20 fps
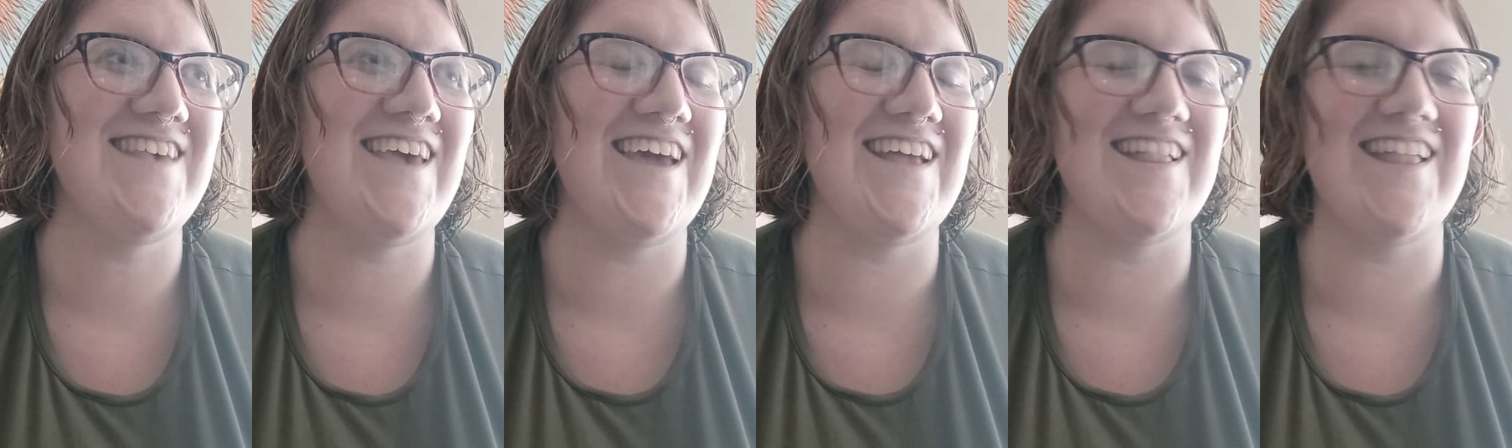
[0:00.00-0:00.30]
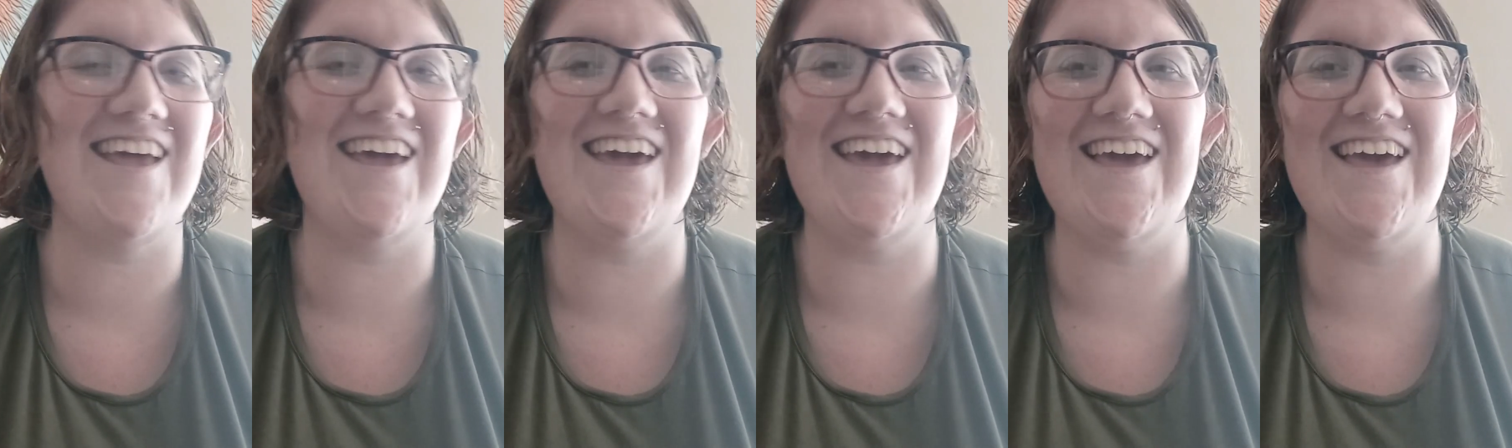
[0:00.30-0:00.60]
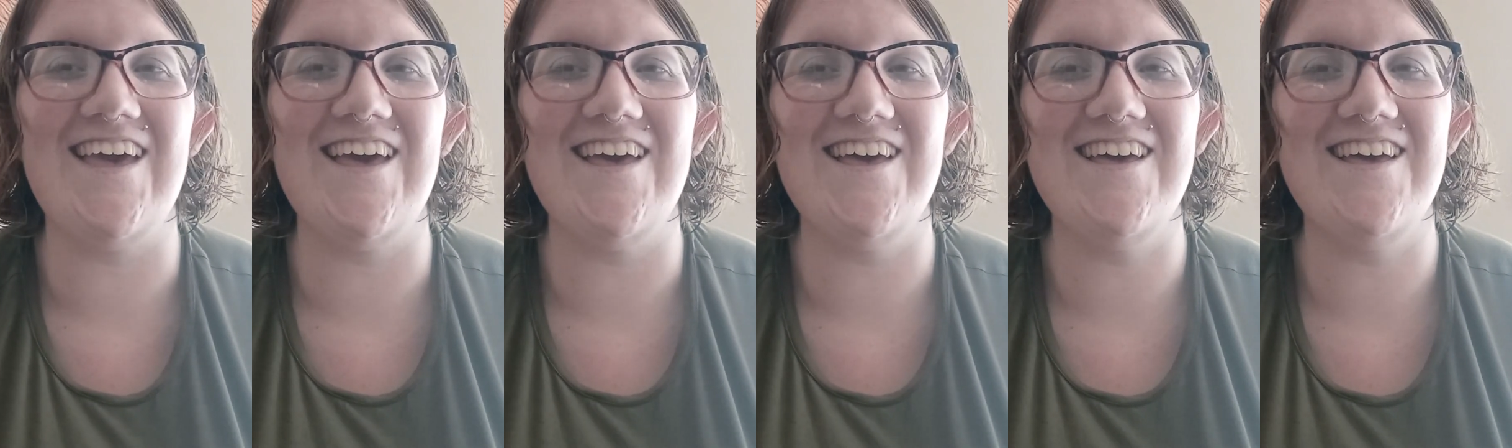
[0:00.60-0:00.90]
Like
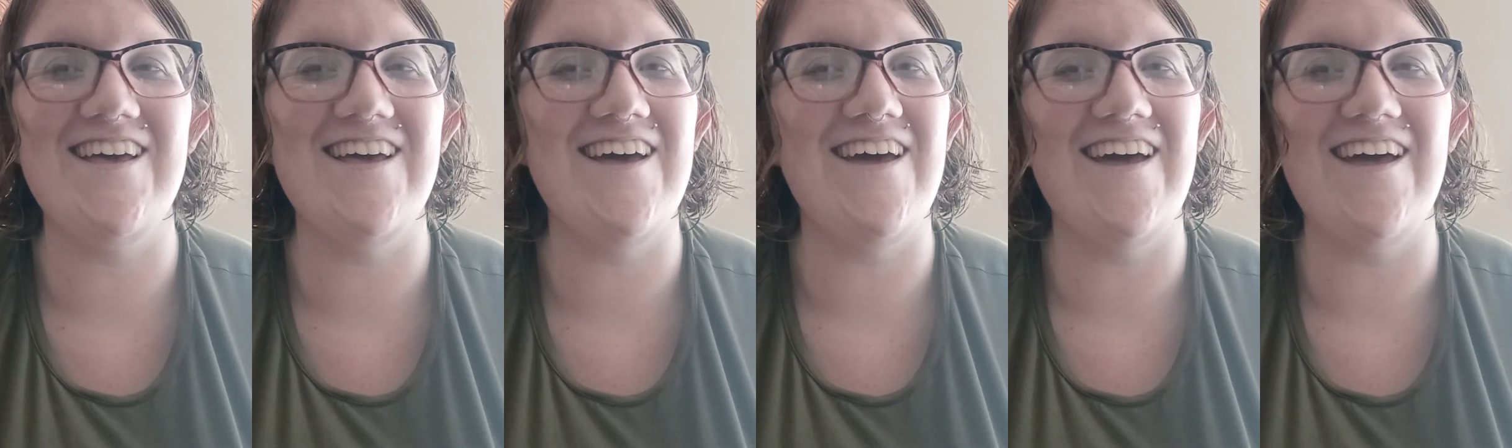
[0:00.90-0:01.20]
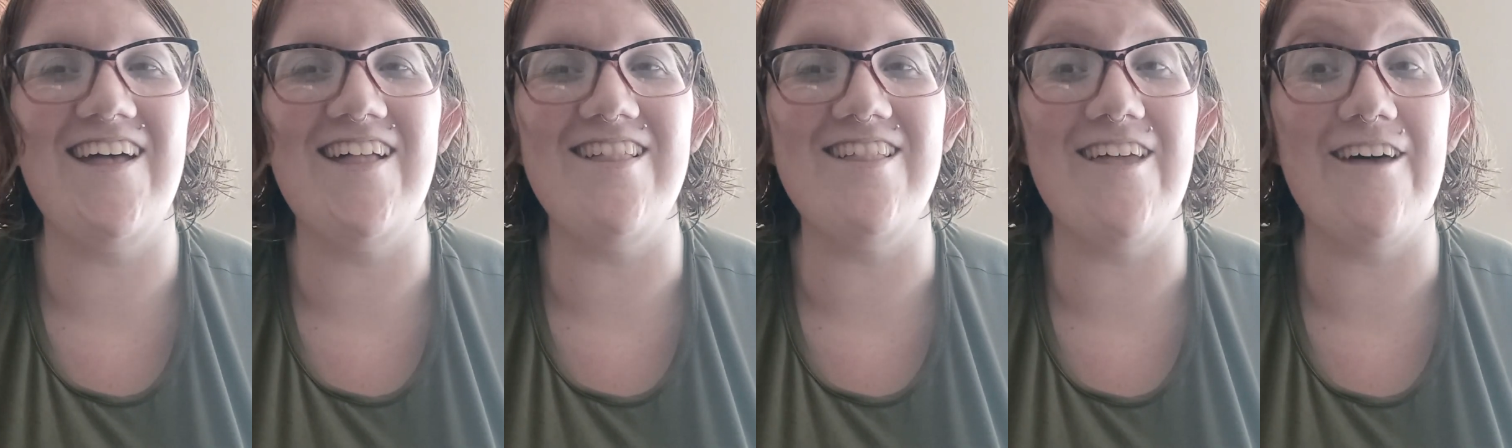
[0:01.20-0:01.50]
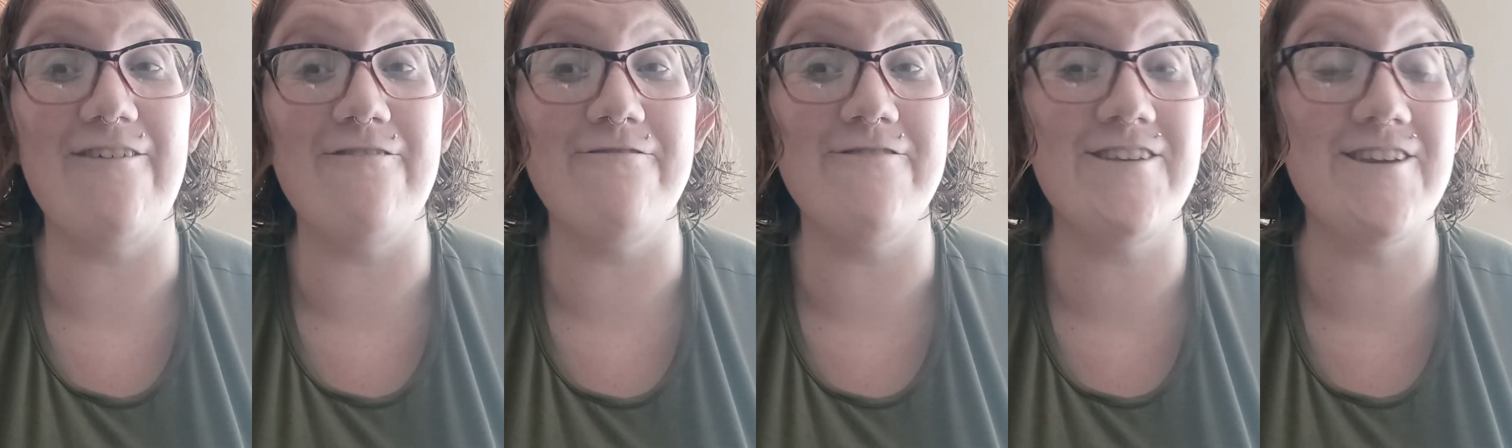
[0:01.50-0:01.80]
I
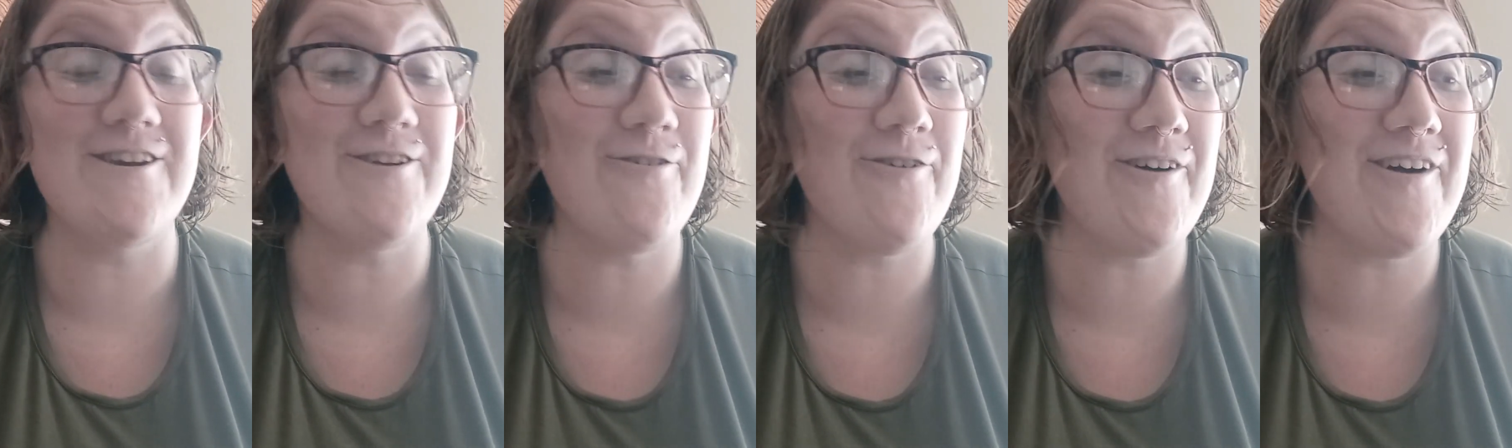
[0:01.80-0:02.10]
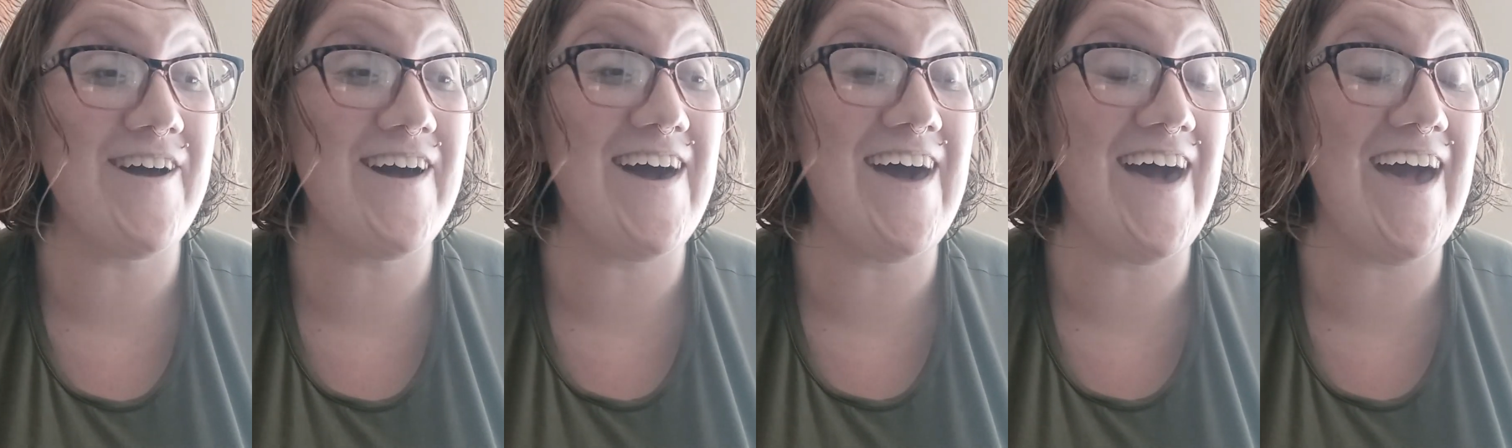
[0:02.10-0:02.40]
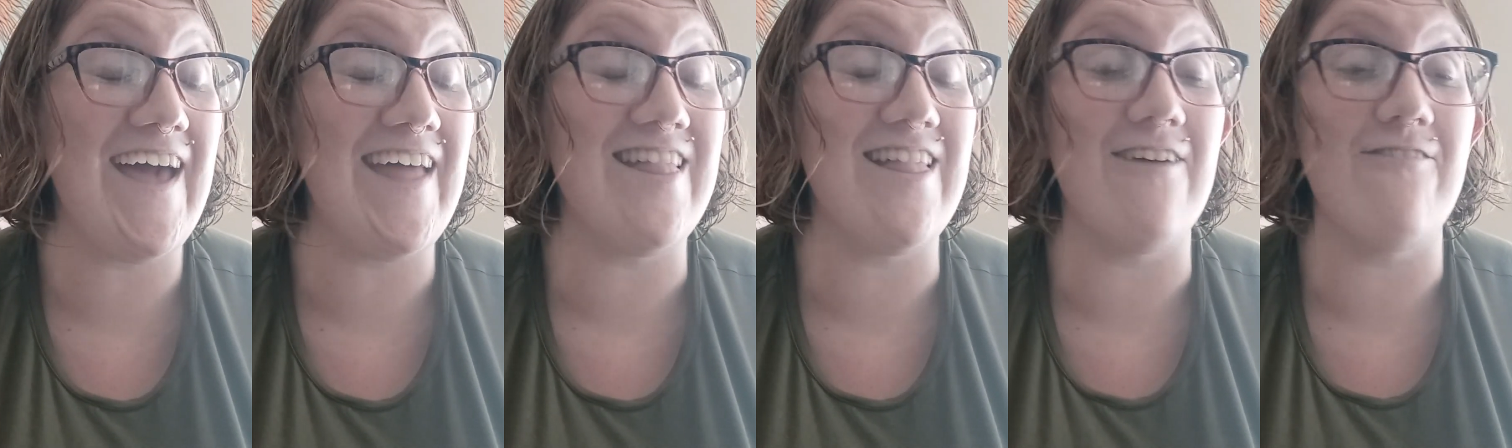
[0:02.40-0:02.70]
loved Nora,
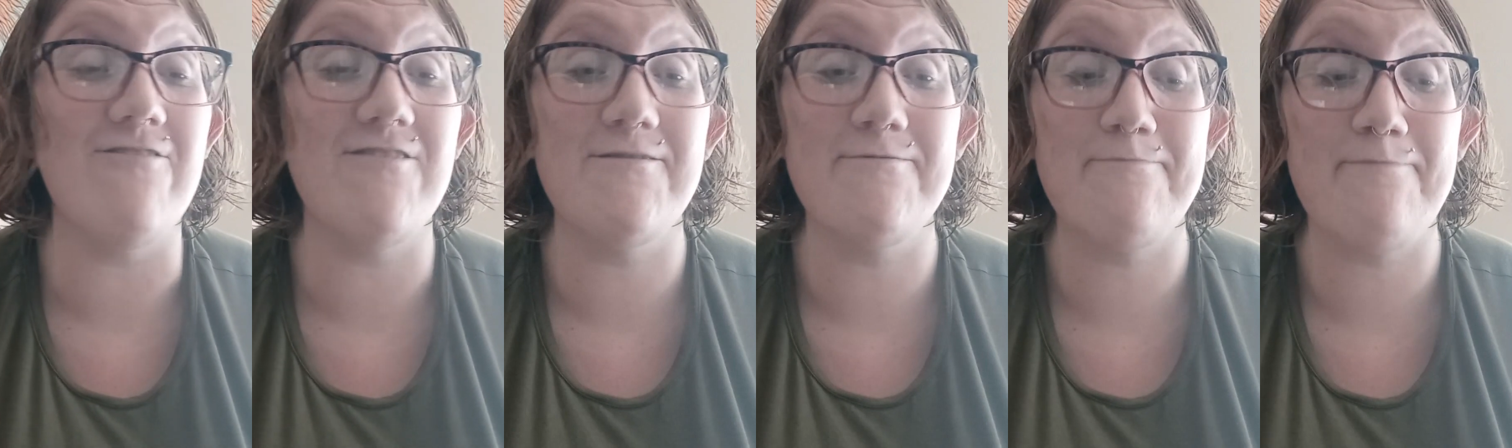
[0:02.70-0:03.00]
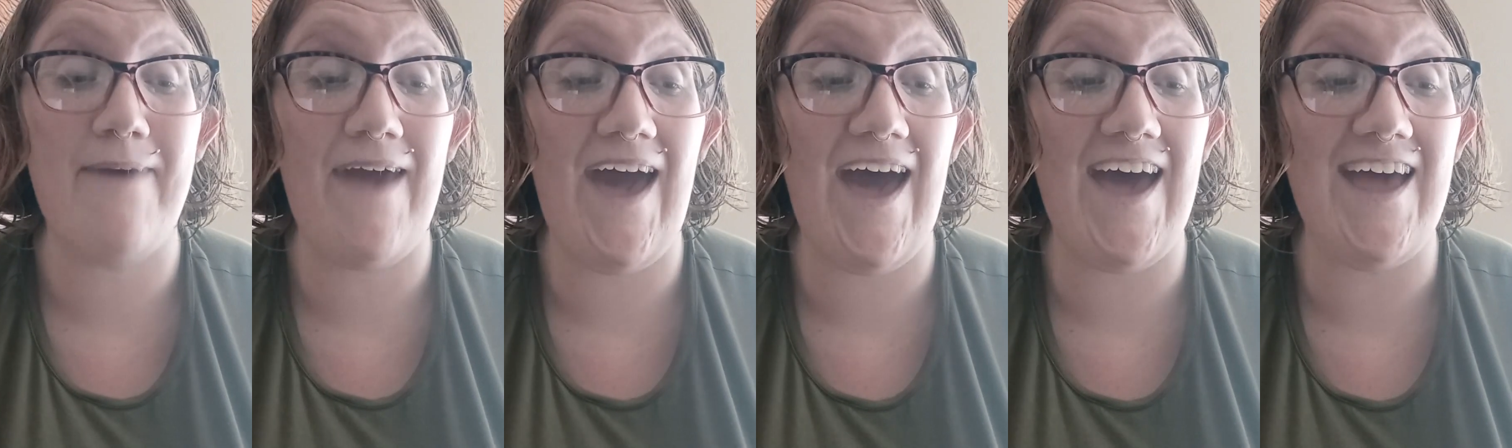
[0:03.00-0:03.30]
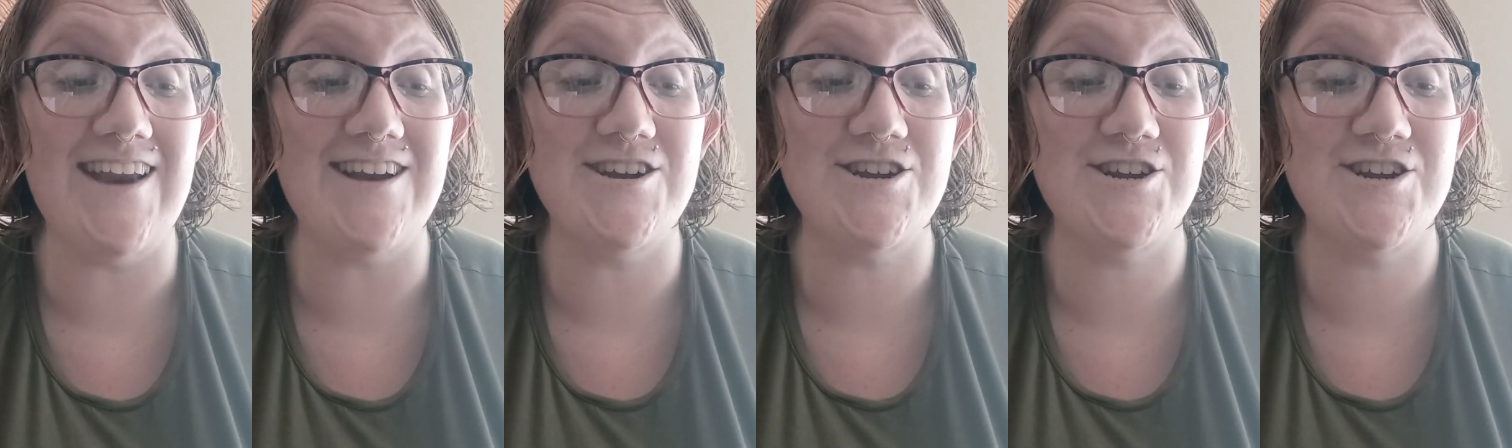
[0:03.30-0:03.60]
I loved
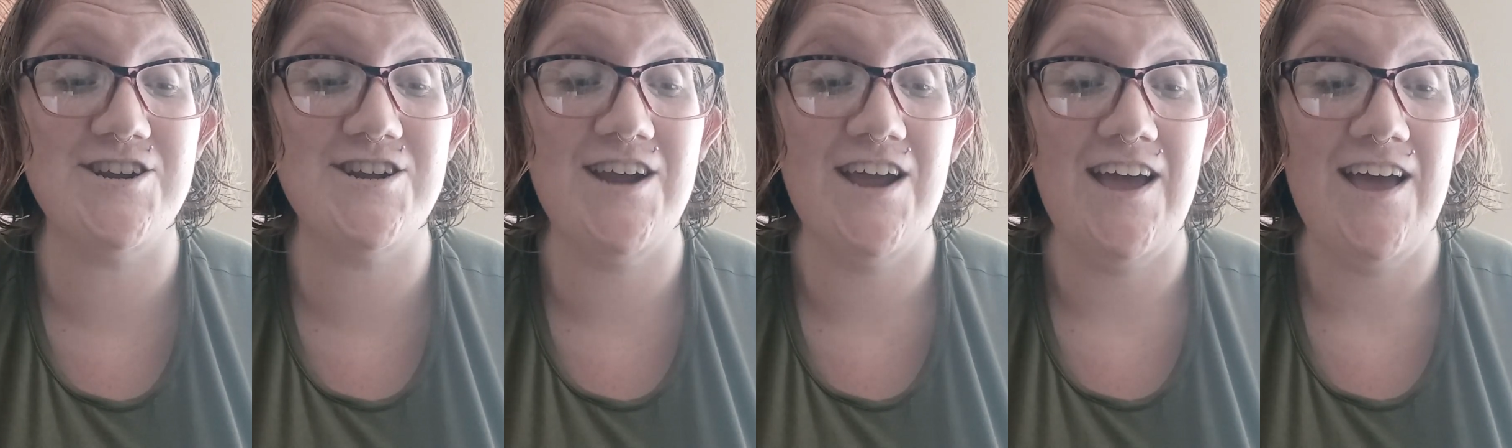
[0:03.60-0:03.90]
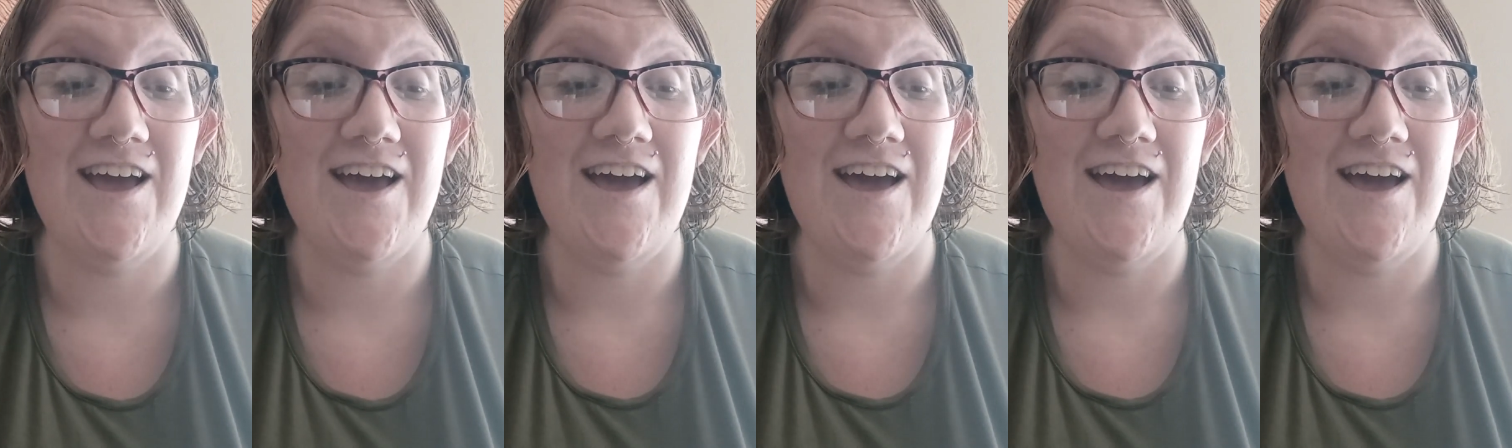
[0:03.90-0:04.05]
Patch,